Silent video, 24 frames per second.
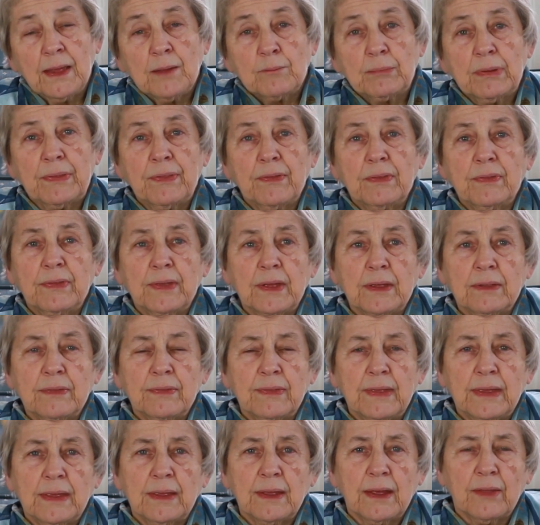But
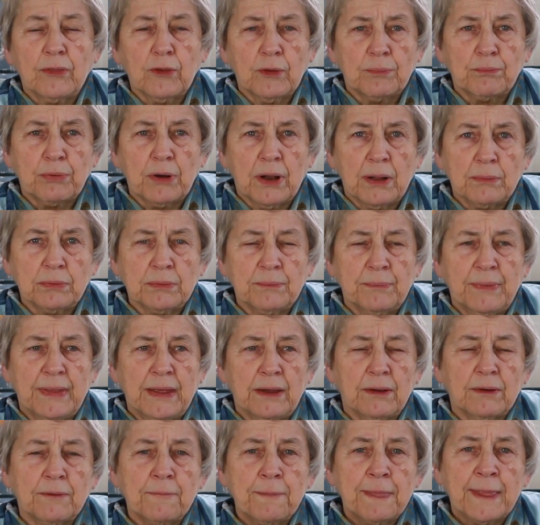the other problem
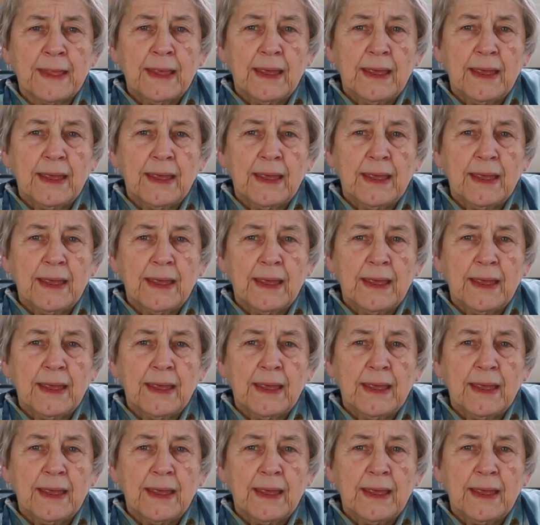there